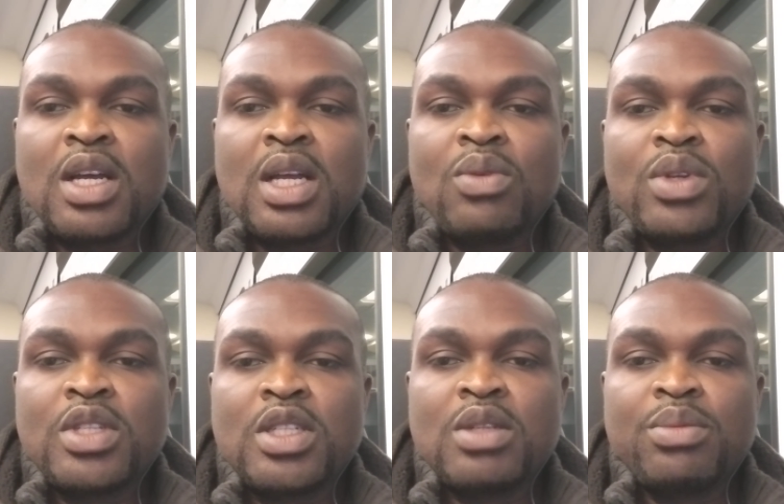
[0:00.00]
I
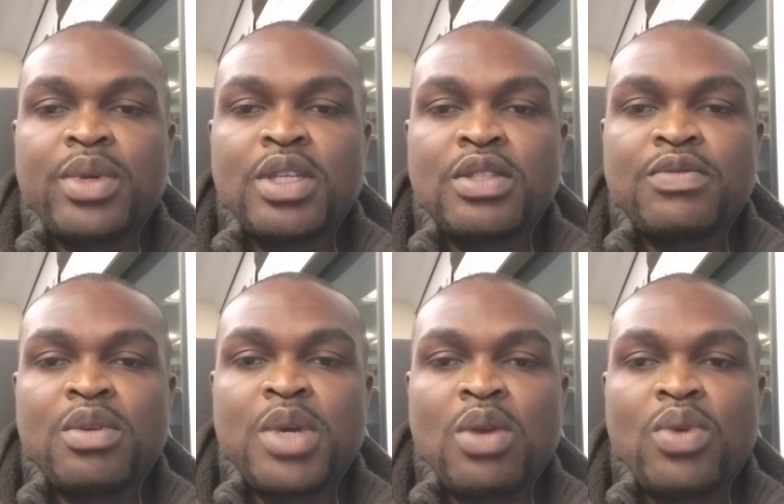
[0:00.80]
wanted the best
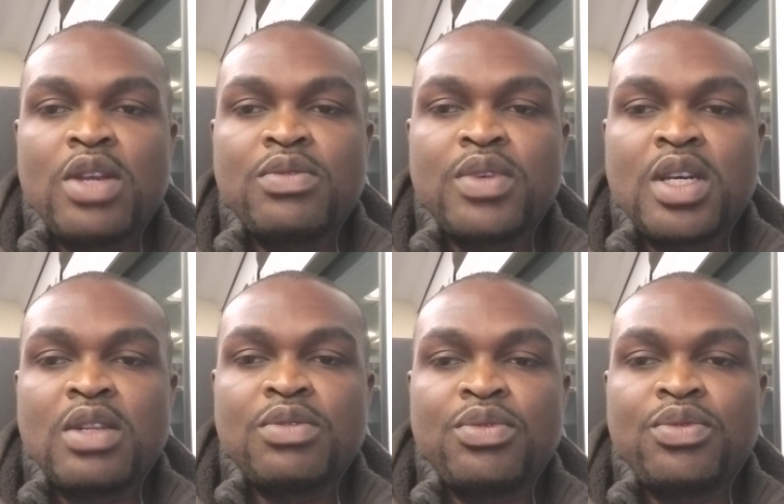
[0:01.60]
for my wife
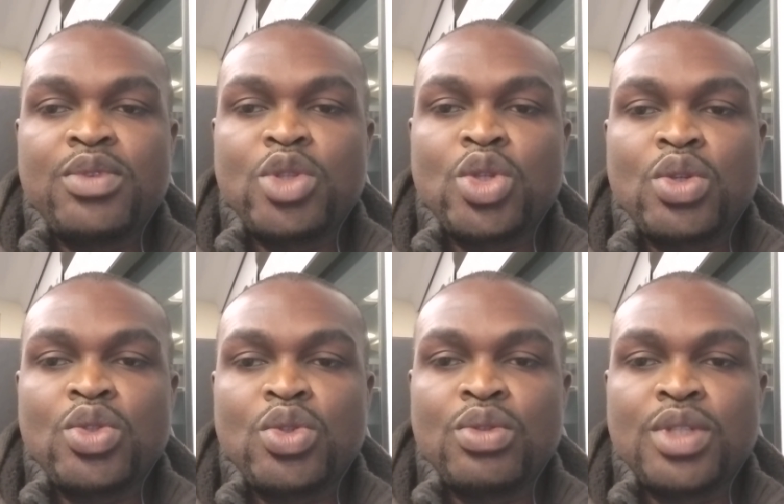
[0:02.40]
and future
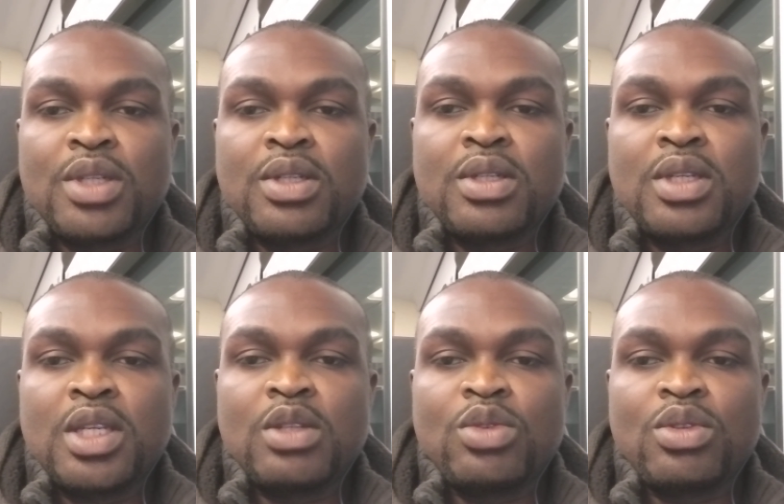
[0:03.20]
children,
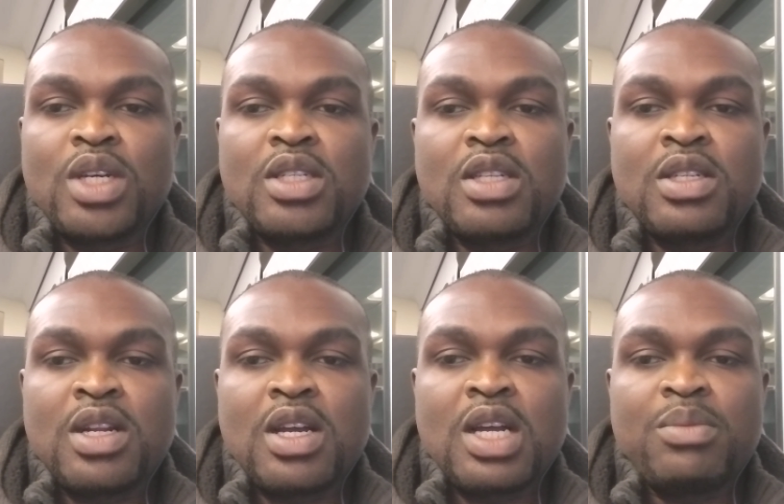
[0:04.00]
he told Al
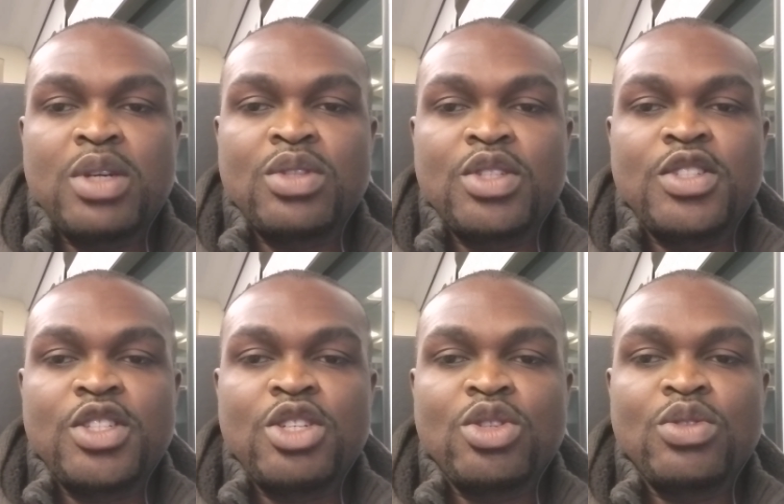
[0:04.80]
Jazeera about his
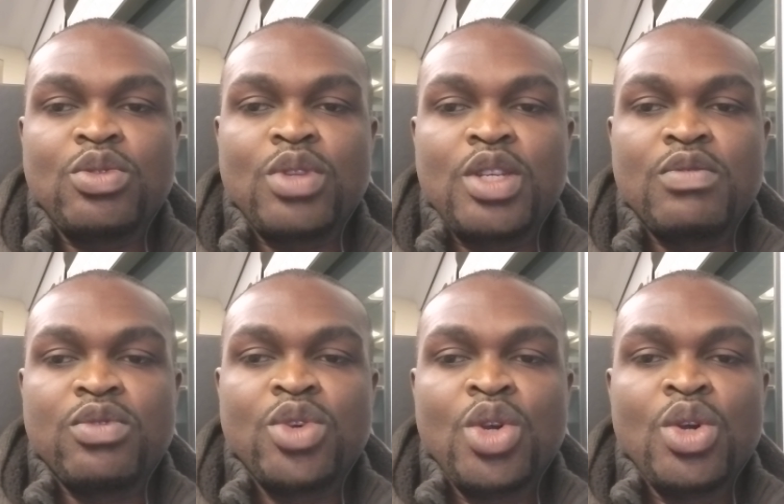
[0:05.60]
decision to
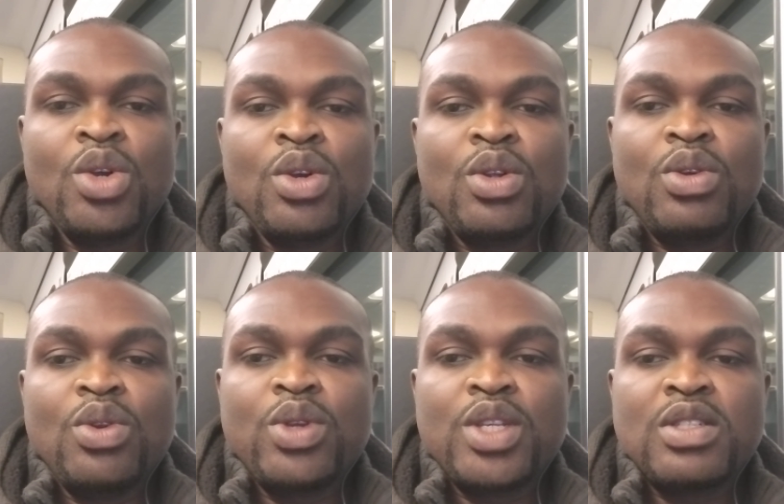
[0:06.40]
leave,
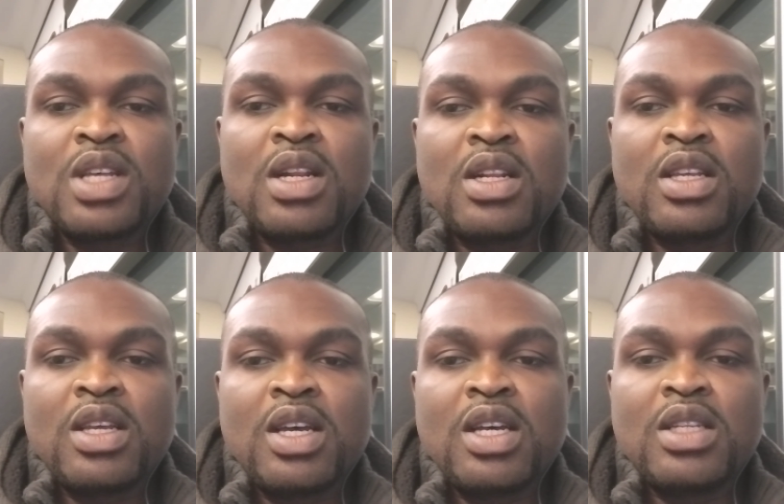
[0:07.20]
looking sadly
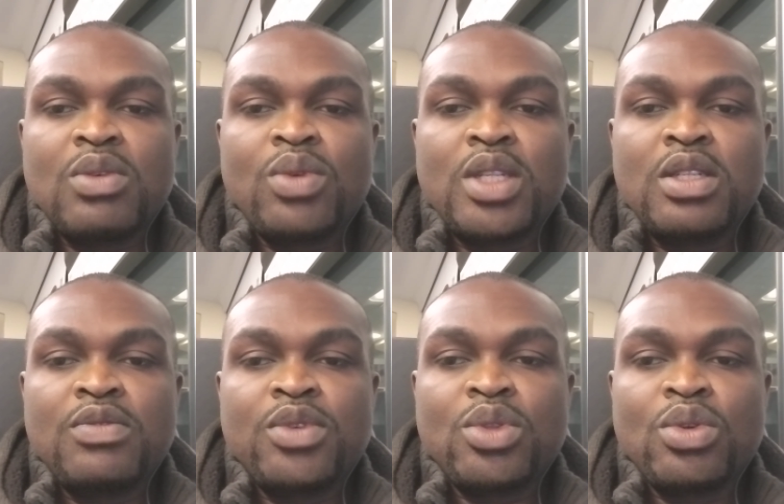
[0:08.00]
at the wedding
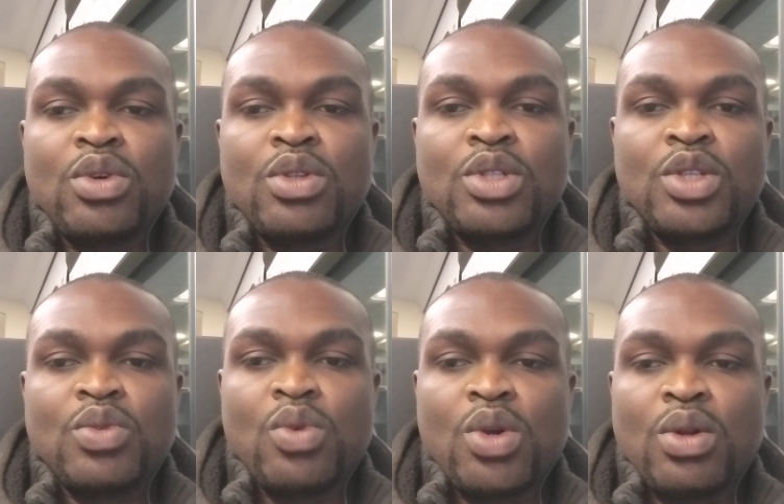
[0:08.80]
photo on
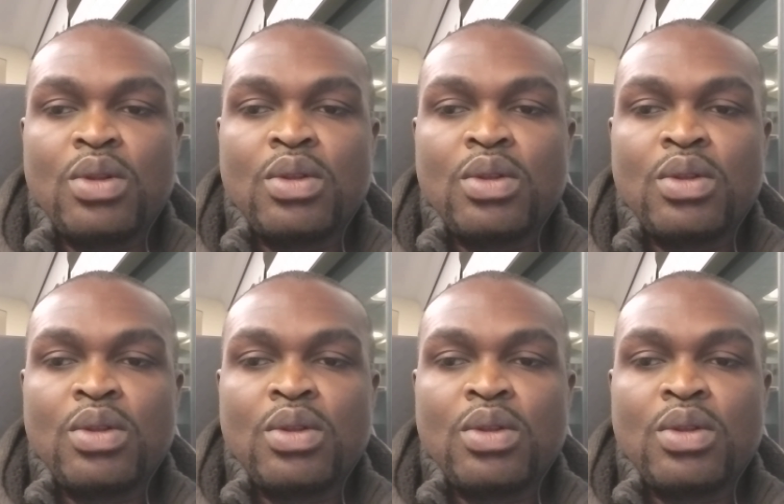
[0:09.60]
his wall.